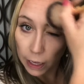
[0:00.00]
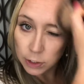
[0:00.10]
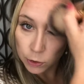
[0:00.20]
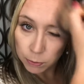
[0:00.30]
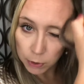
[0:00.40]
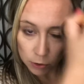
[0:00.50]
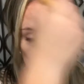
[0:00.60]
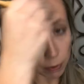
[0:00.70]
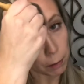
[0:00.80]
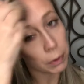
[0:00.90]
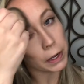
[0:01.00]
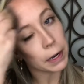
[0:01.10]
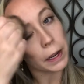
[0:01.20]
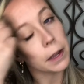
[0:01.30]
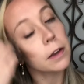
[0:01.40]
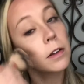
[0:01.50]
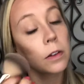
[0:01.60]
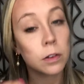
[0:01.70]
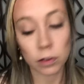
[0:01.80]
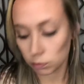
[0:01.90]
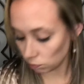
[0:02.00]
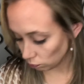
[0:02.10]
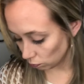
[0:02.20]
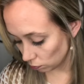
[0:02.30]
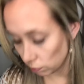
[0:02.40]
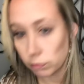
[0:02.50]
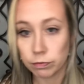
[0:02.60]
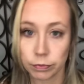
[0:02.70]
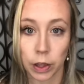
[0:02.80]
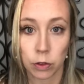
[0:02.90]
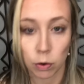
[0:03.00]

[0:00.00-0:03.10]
I do most of my blending, I throw